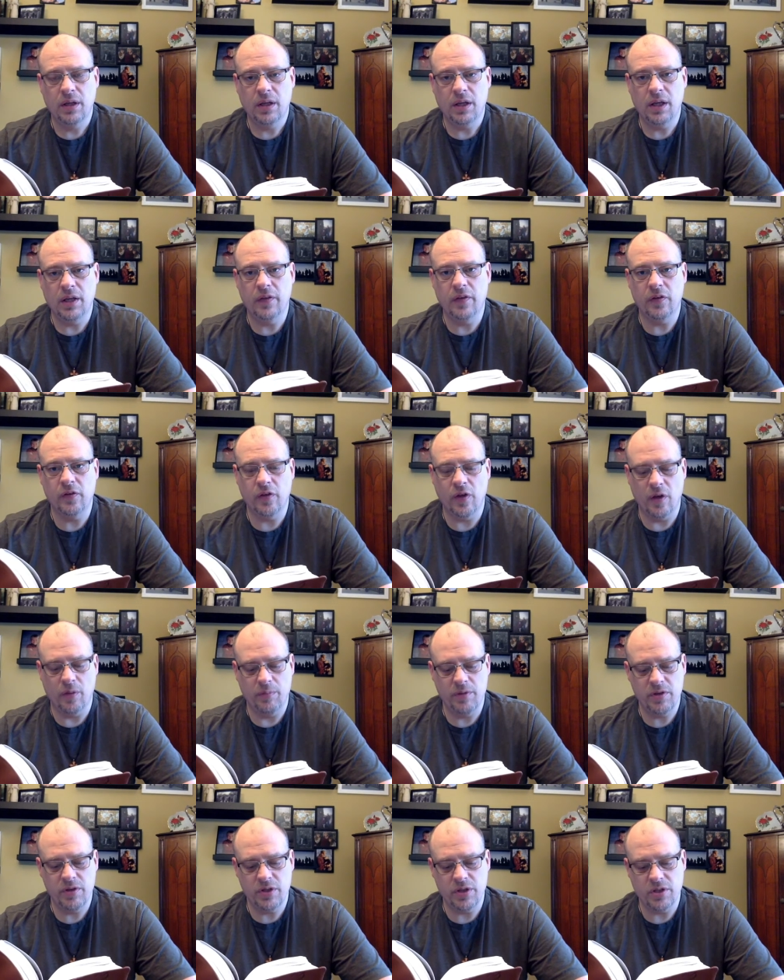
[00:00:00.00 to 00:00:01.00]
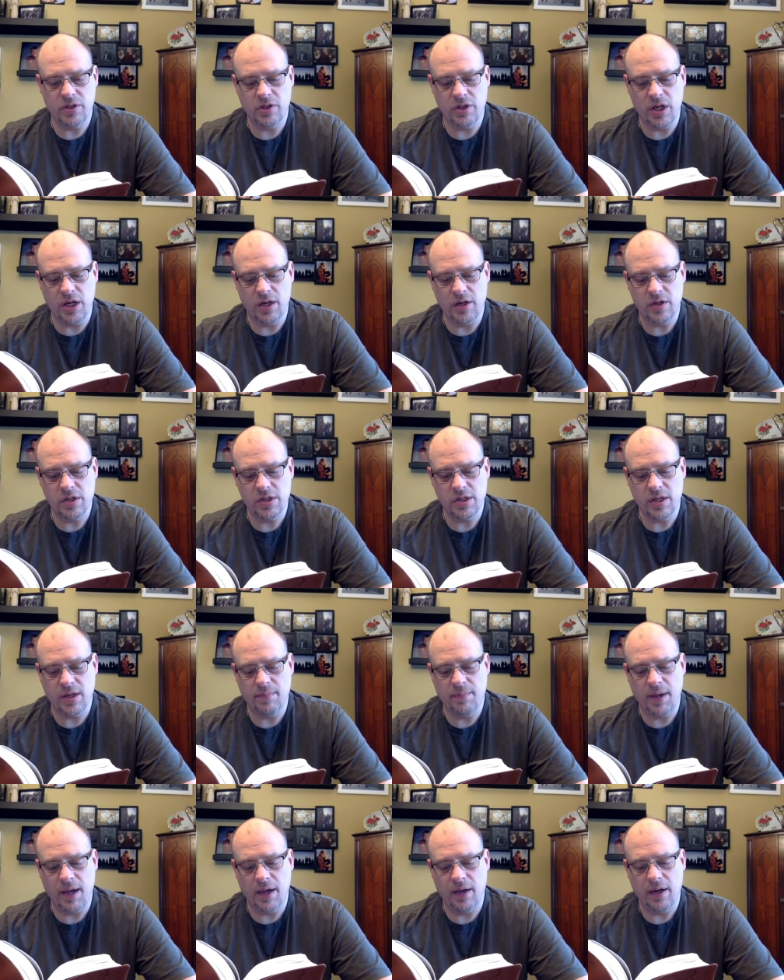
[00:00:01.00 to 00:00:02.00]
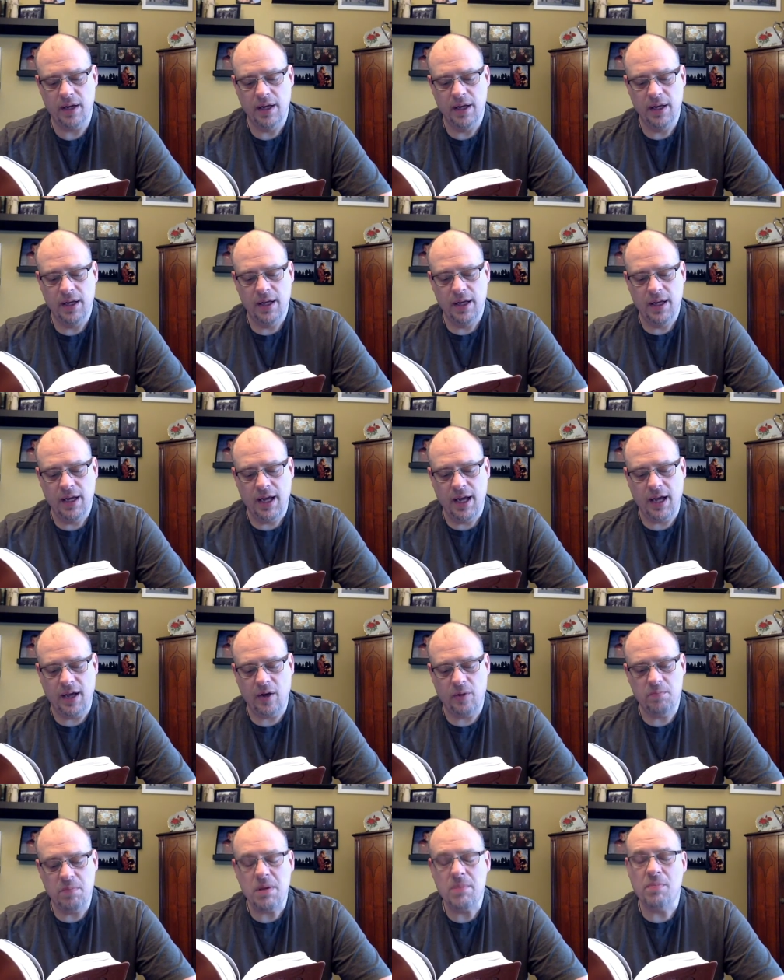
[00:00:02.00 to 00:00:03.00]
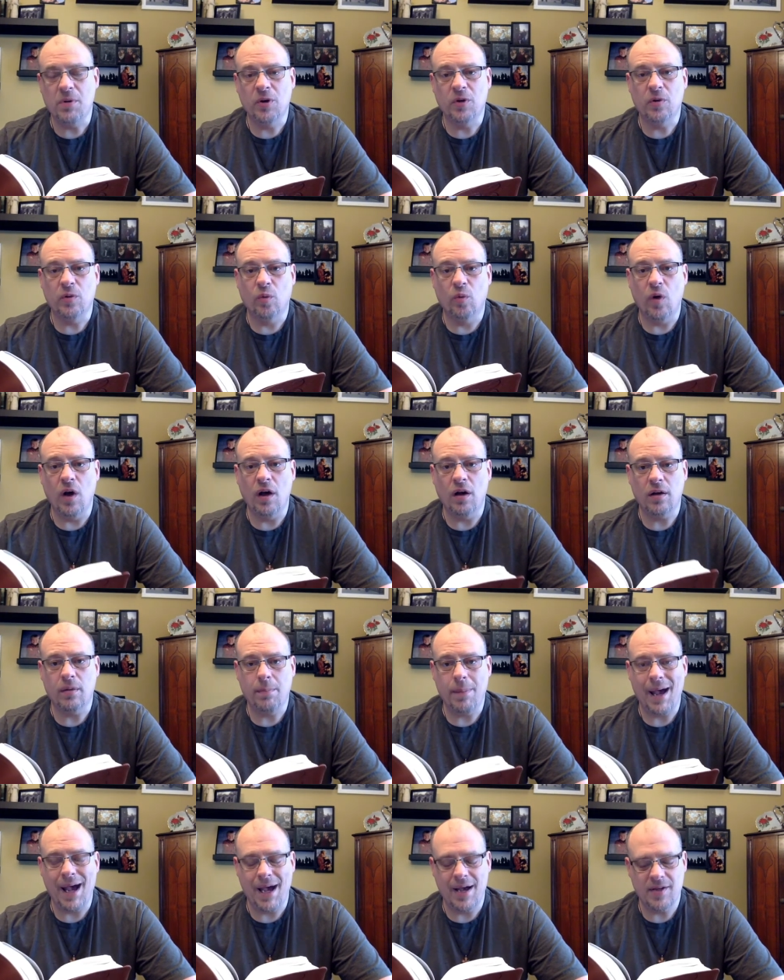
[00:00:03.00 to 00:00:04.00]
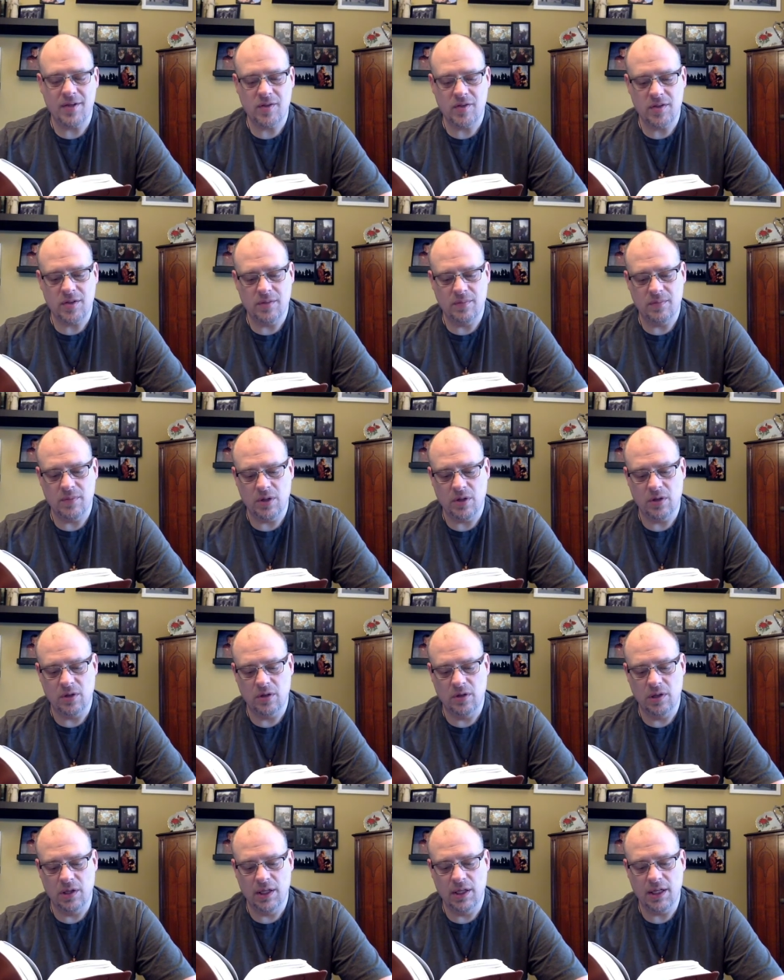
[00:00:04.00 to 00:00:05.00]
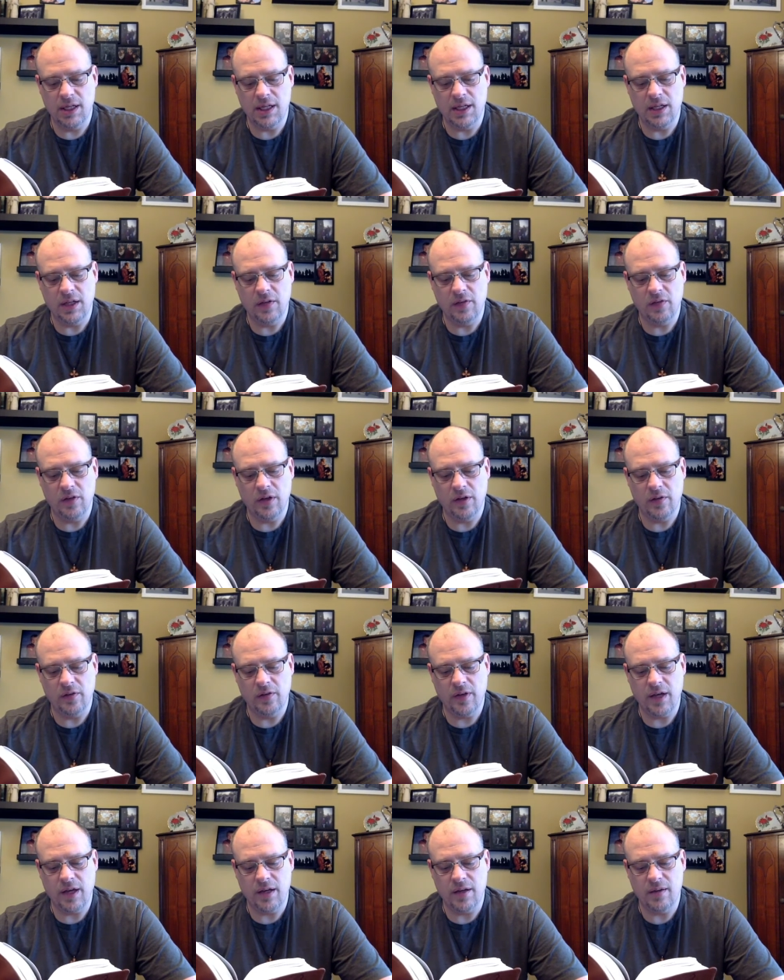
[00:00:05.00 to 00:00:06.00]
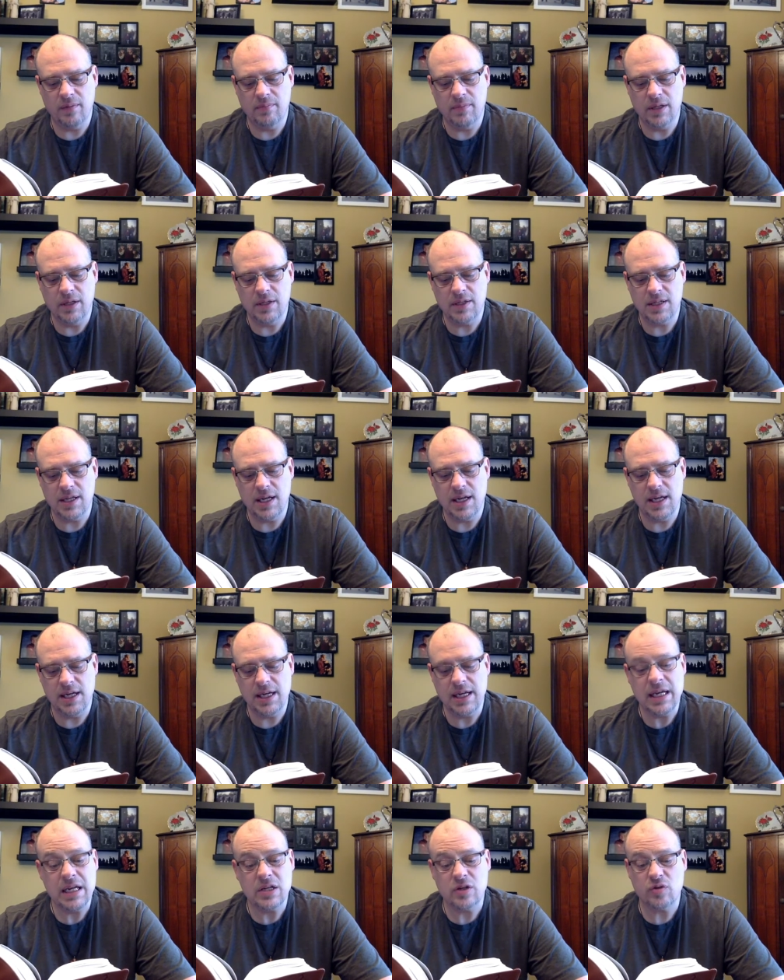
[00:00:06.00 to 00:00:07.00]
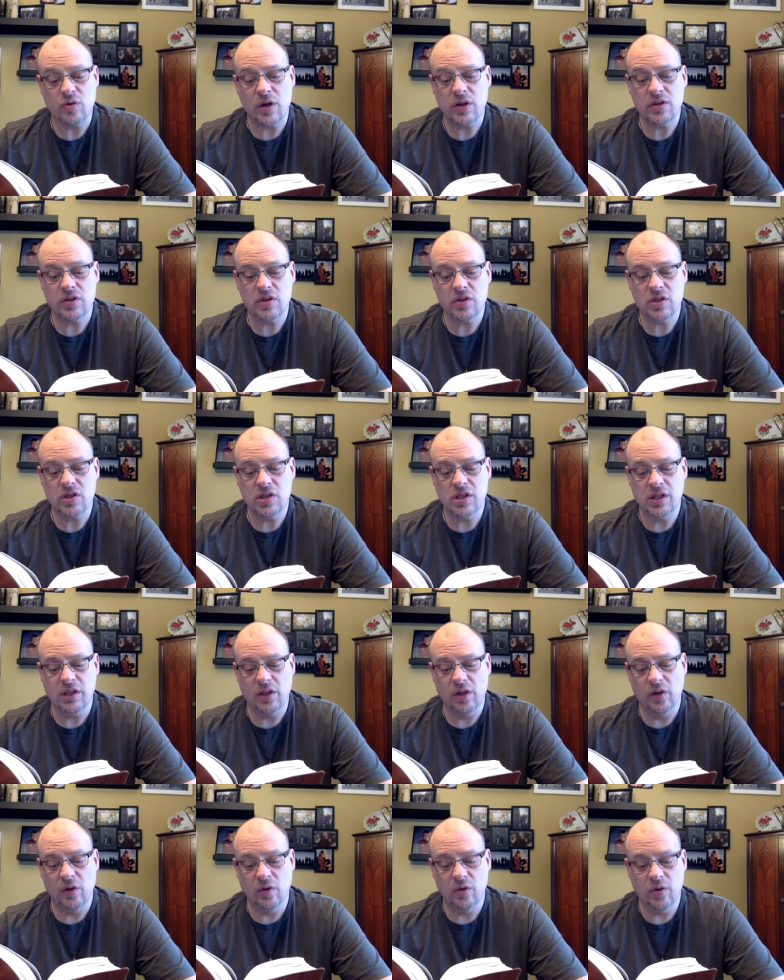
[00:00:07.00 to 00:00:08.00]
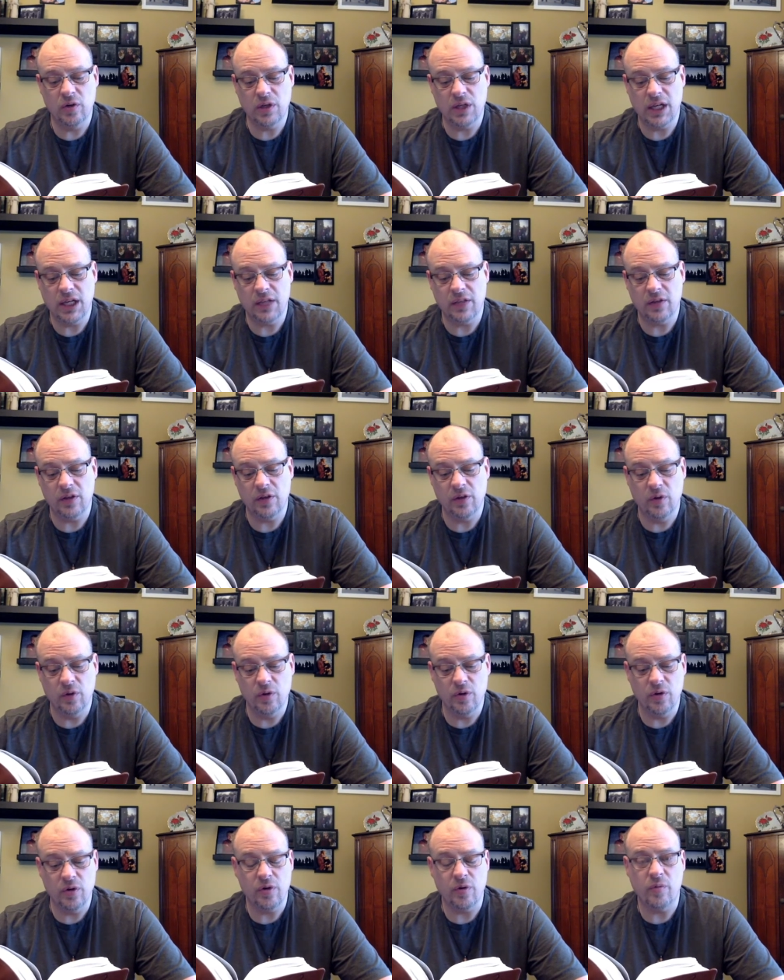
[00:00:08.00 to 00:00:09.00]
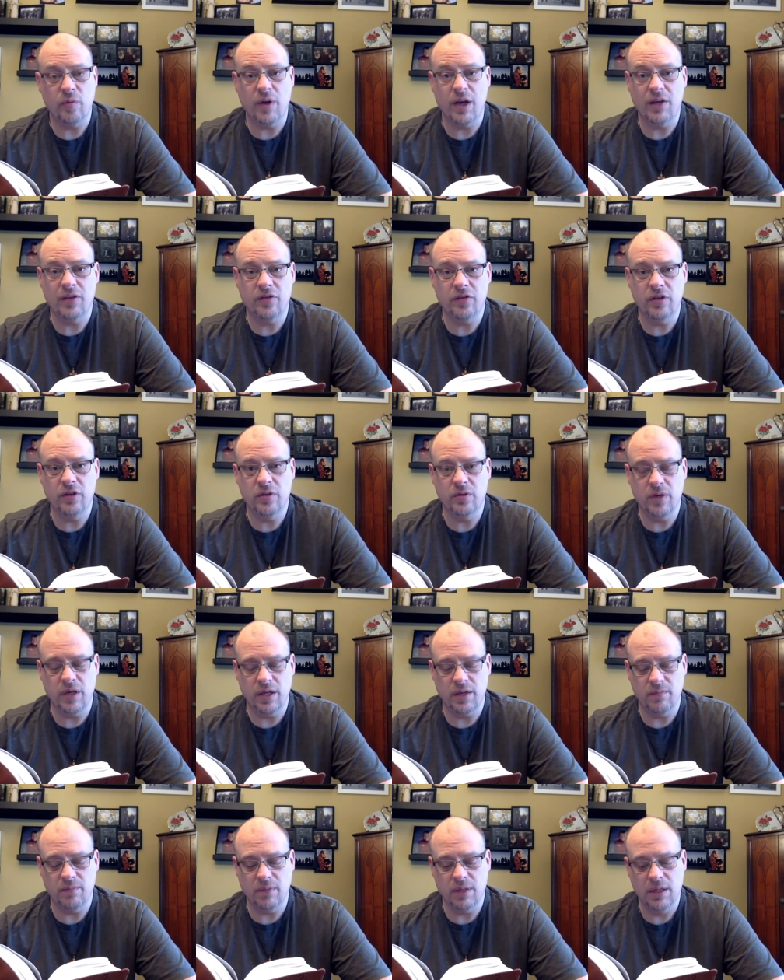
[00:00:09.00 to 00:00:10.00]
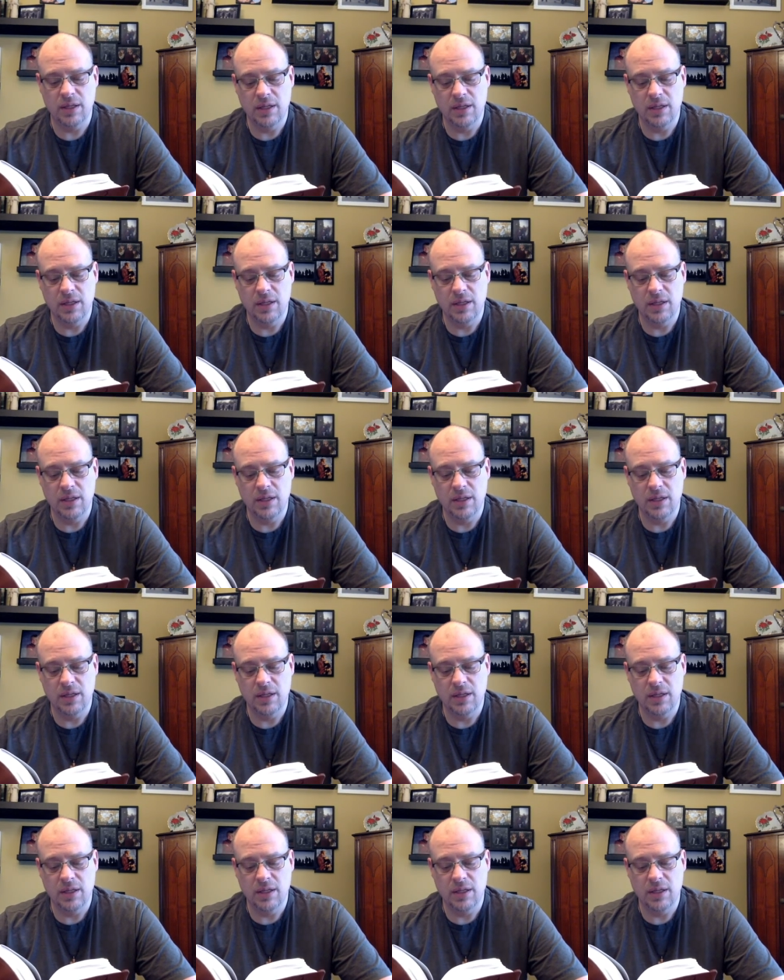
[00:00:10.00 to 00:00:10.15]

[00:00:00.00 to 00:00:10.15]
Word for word: And the psalmist shares about how people walk past him, hurling insults at him and saying, He trusts in the Lord, let the Lord rescue him.